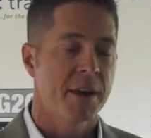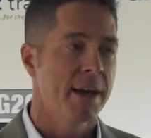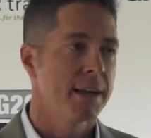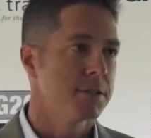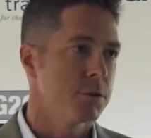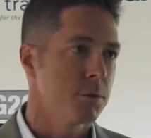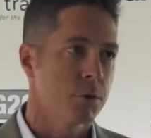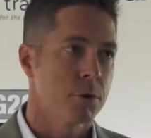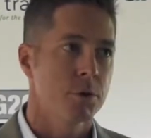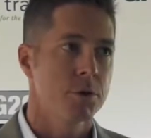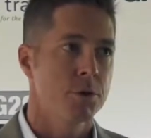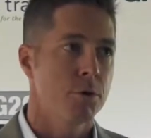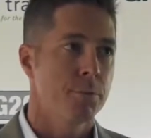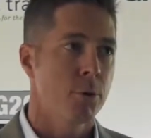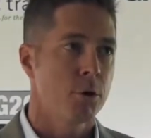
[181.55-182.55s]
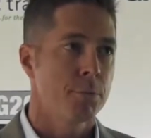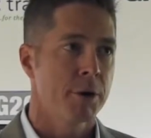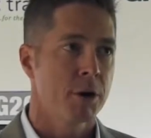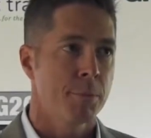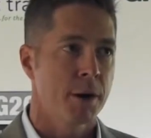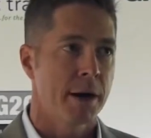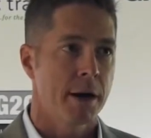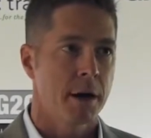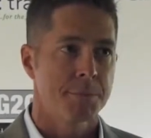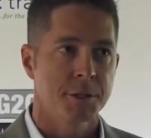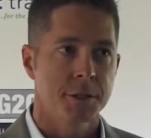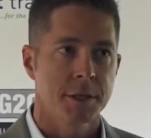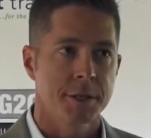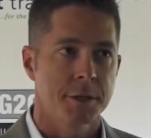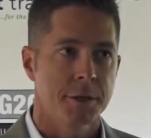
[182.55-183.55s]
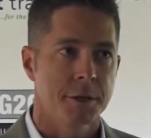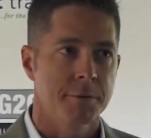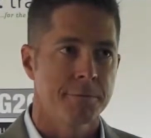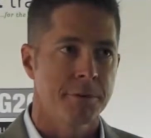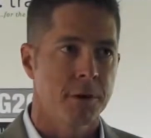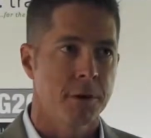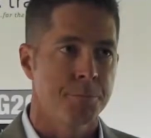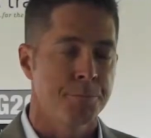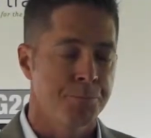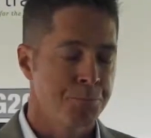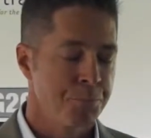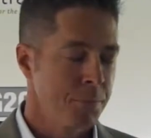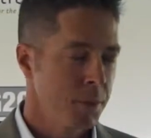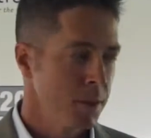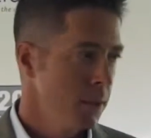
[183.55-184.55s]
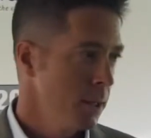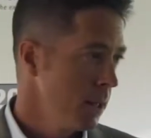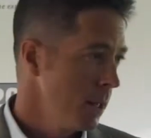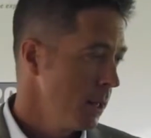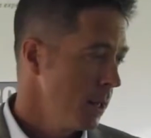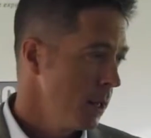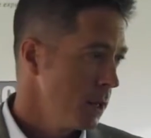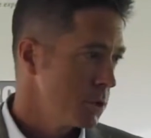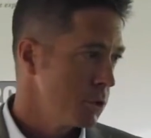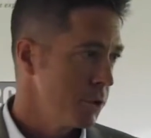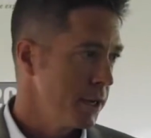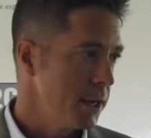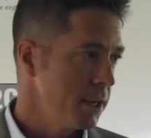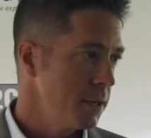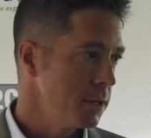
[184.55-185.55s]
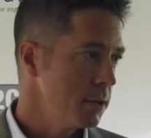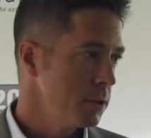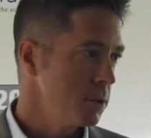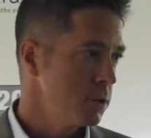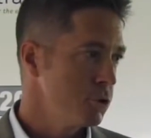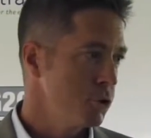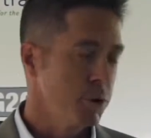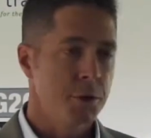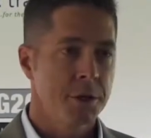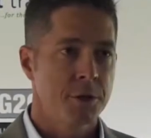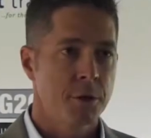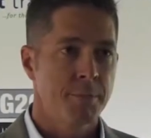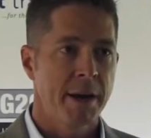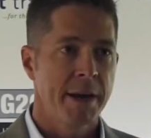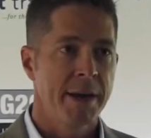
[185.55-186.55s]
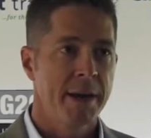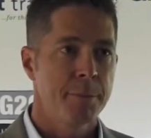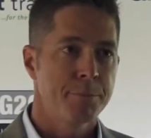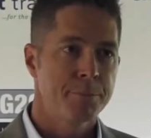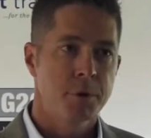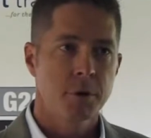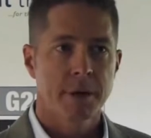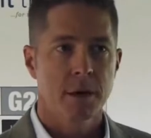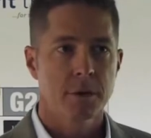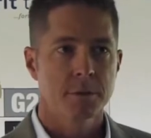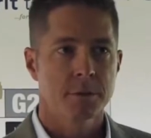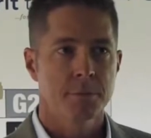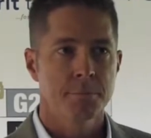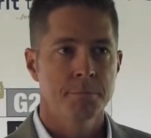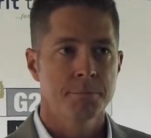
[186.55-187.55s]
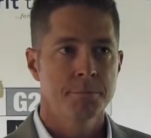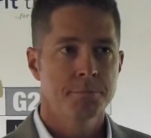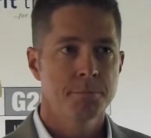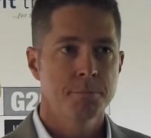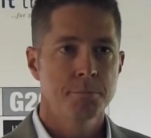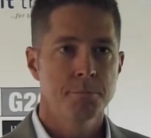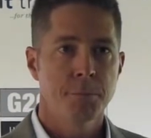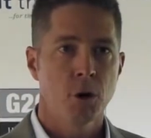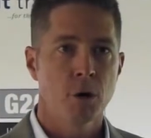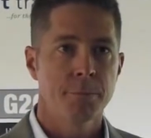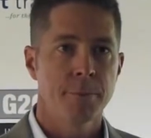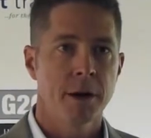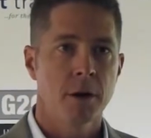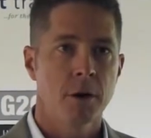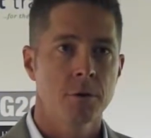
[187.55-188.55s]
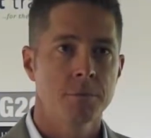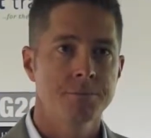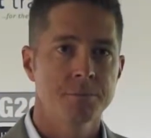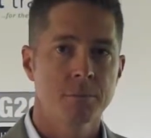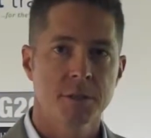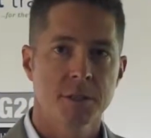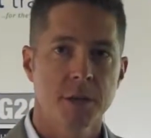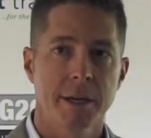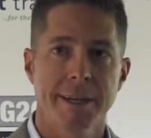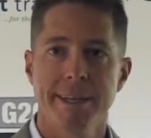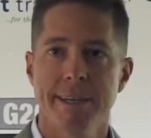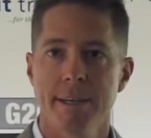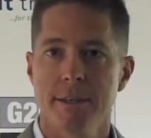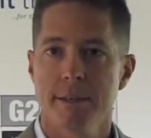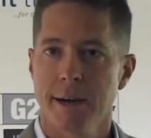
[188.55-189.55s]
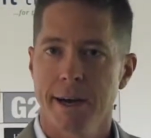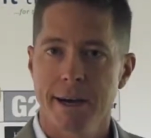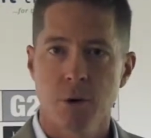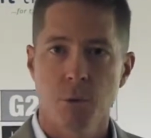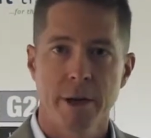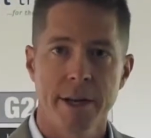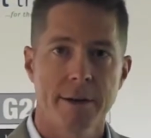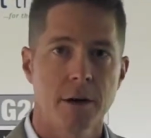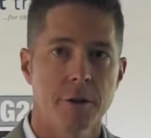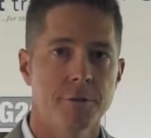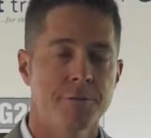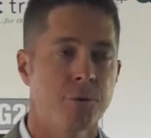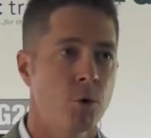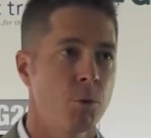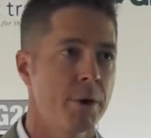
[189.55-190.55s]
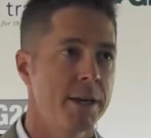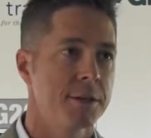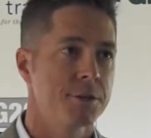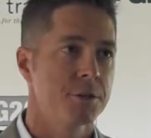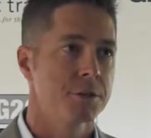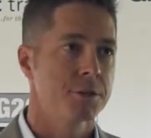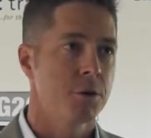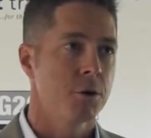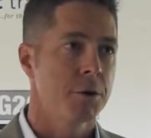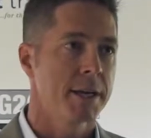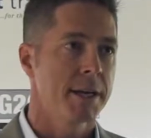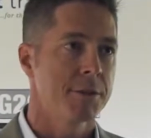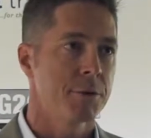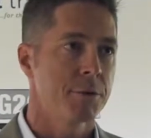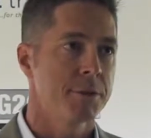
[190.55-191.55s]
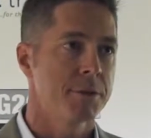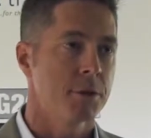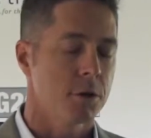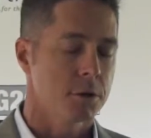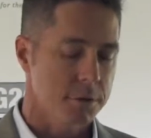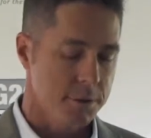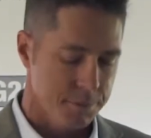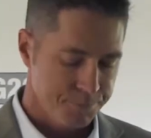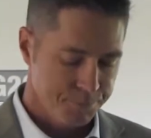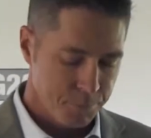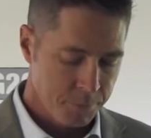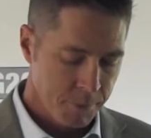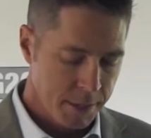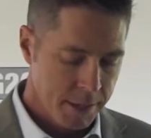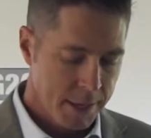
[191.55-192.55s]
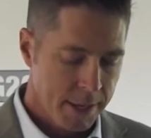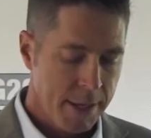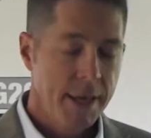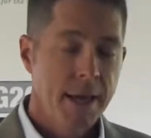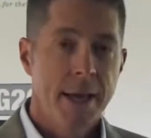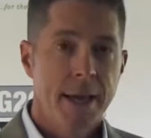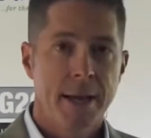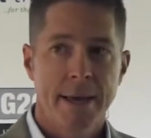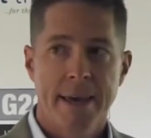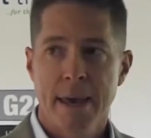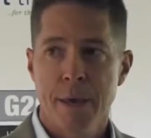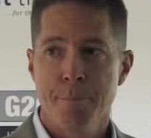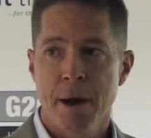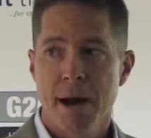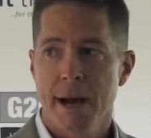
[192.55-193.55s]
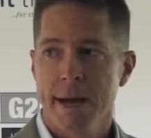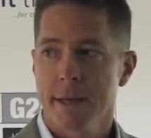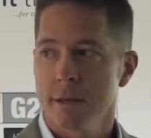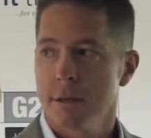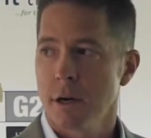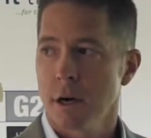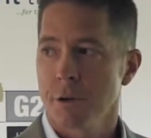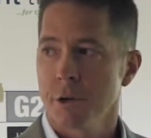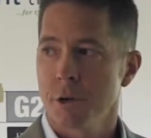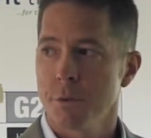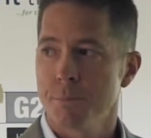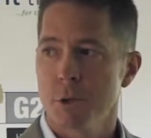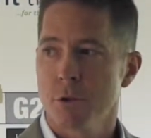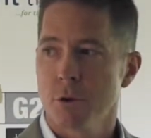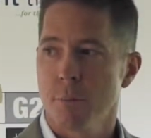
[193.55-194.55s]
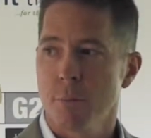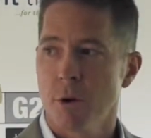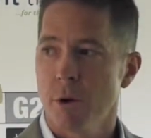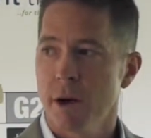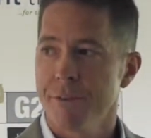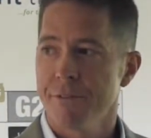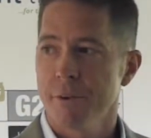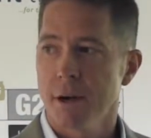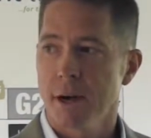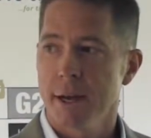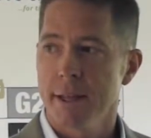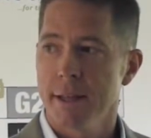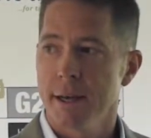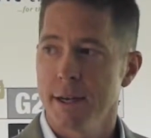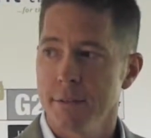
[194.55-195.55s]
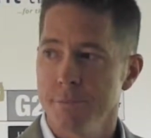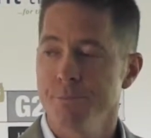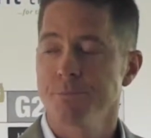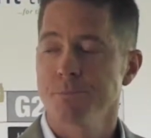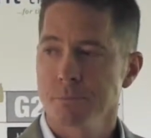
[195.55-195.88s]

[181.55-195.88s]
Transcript: cancer. We're going to do a bone marrow biopsy to confirm. So they drilled into my hip, took out some bone marrow, studied it. I had to wait another 4 weeks or so to get the results. And I came back, and Dr. Gupta told my wife and I that,